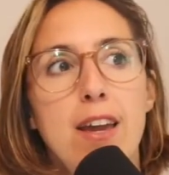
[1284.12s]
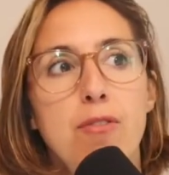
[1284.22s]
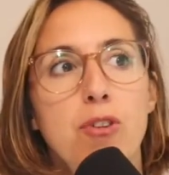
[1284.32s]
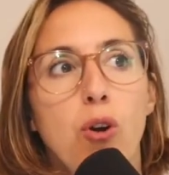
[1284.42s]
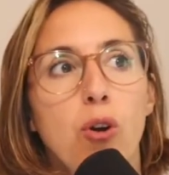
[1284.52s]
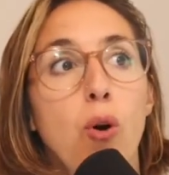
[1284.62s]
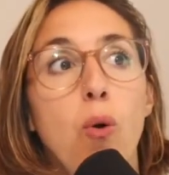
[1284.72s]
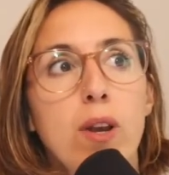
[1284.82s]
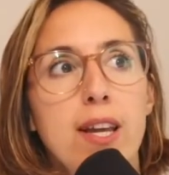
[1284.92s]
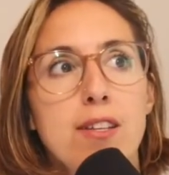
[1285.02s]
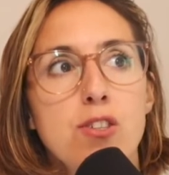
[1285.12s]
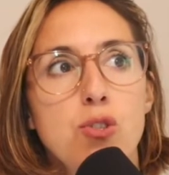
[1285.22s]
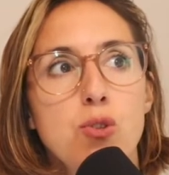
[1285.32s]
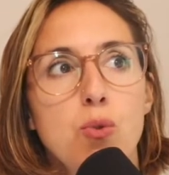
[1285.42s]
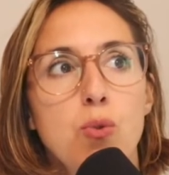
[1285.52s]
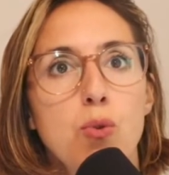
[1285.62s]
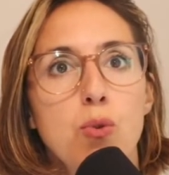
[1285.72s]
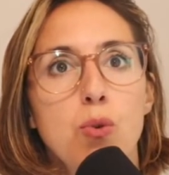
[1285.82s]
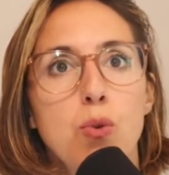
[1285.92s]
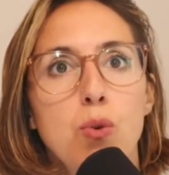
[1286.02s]
goal is
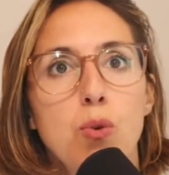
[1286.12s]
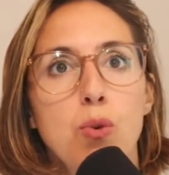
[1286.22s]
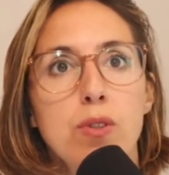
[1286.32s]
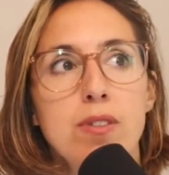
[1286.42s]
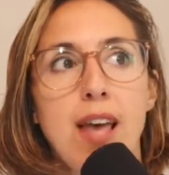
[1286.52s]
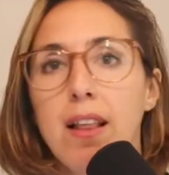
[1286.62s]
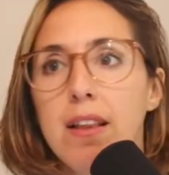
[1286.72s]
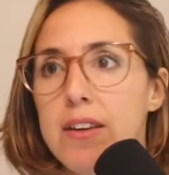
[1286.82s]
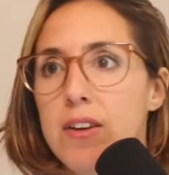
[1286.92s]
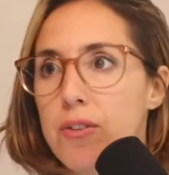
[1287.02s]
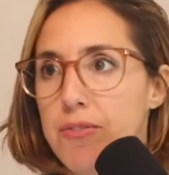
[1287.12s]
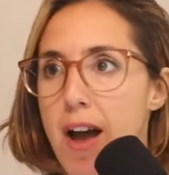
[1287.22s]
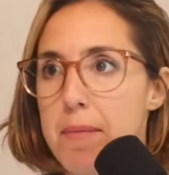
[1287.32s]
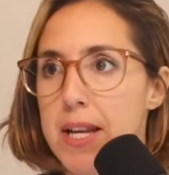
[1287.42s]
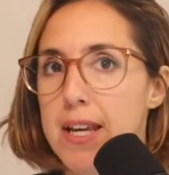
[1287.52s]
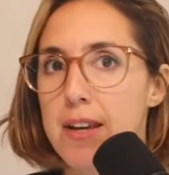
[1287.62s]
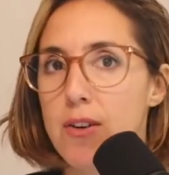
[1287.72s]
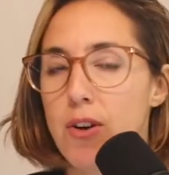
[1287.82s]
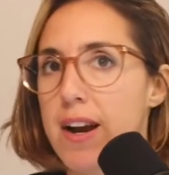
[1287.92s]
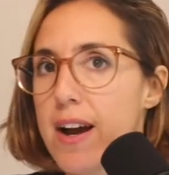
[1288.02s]
to tell your family or
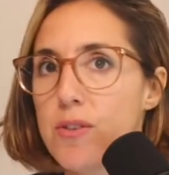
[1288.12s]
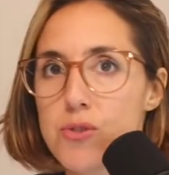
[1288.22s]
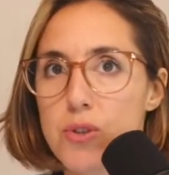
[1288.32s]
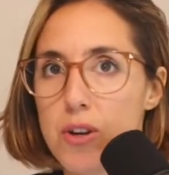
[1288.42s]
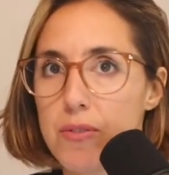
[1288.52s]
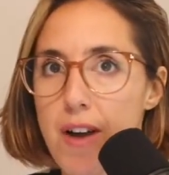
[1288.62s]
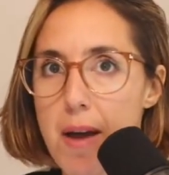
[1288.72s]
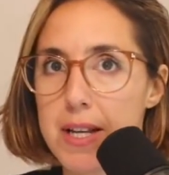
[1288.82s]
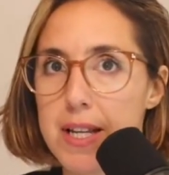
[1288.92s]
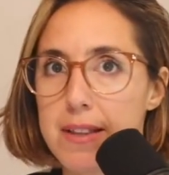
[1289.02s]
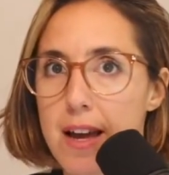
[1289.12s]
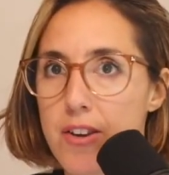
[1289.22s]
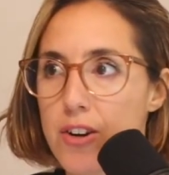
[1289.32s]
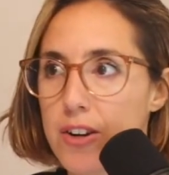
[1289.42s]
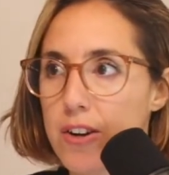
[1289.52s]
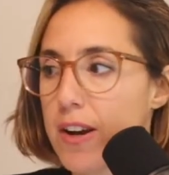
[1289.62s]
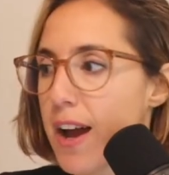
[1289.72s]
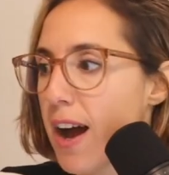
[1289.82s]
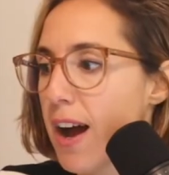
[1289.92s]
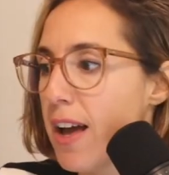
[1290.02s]
announce to your family that you're
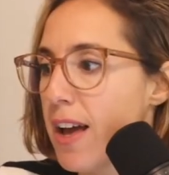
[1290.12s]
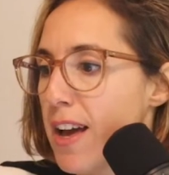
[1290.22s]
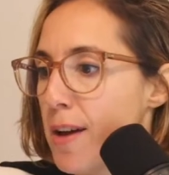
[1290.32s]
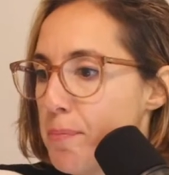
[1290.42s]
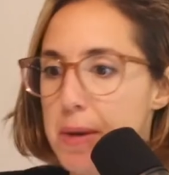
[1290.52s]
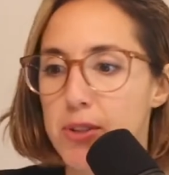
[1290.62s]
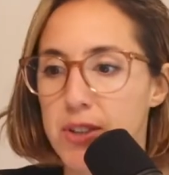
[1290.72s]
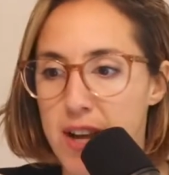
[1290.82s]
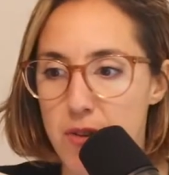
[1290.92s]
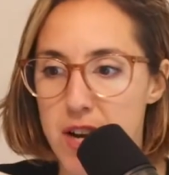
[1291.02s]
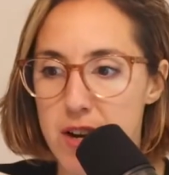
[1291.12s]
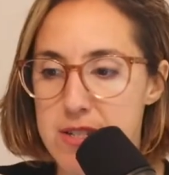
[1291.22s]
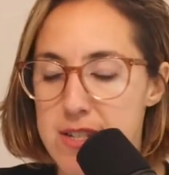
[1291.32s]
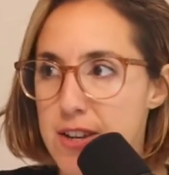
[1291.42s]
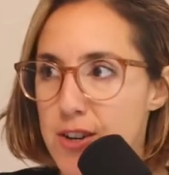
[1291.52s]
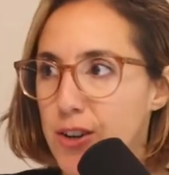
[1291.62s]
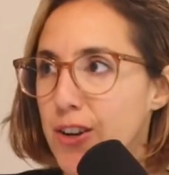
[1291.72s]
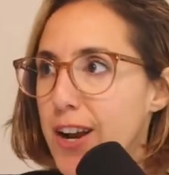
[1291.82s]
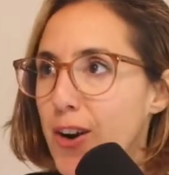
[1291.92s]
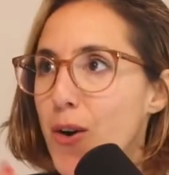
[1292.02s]
gonna pivot careers and you're gonna
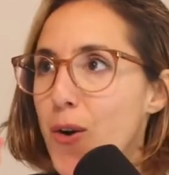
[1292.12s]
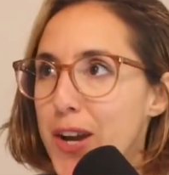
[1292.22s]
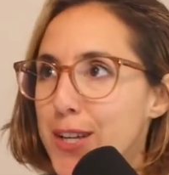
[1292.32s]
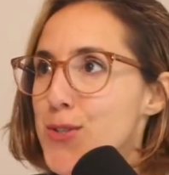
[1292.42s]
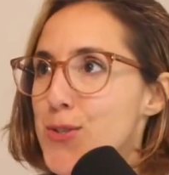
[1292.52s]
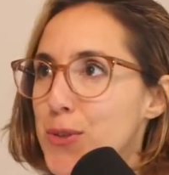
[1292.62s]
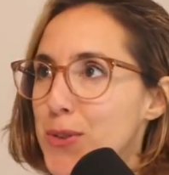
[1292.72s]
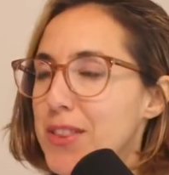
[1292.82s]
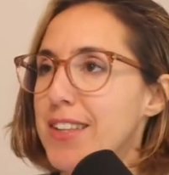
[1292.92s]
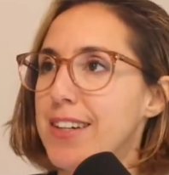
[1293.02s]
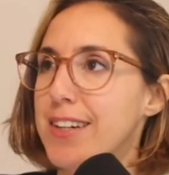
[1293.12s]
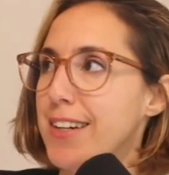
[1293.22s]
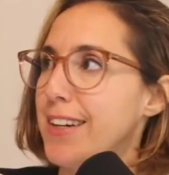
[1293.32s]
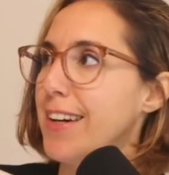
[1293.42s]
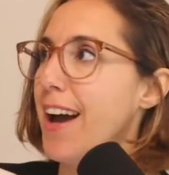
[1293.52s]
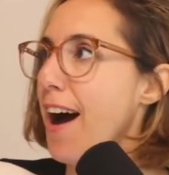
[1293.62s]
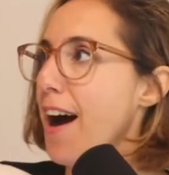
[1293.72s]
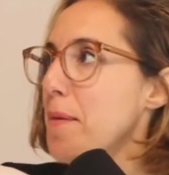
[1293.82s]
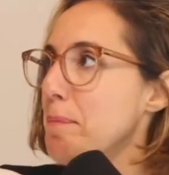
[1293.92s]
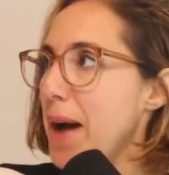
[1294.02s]
go into the
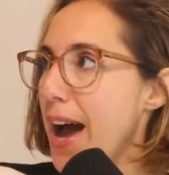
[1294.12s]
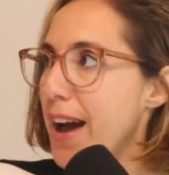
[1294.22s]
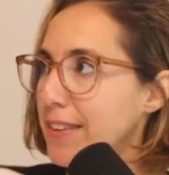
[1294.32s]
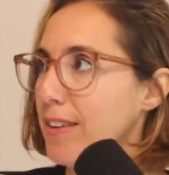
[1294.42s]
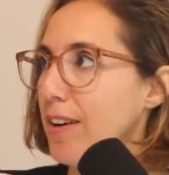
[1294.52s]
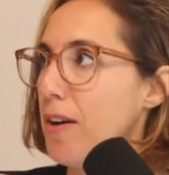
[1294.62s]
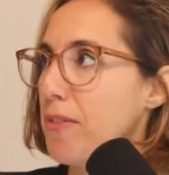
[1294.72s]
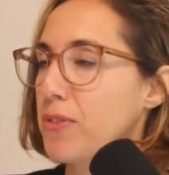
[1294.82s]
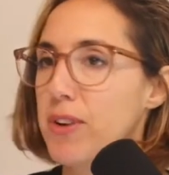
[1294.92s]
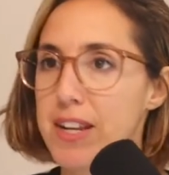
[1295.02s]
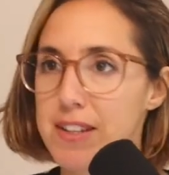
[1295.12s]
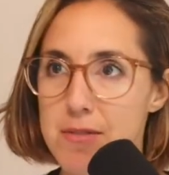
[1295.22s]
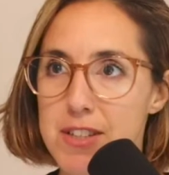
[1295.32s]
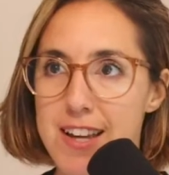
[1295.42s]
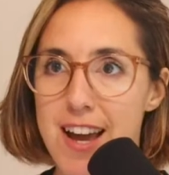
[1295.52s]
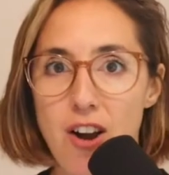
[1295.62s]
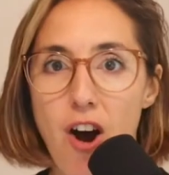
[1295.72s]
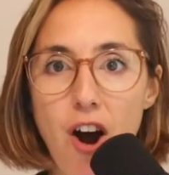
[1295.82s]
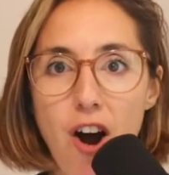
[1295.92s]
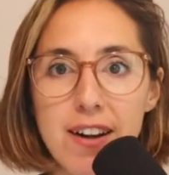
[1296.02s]
path of creativity and art,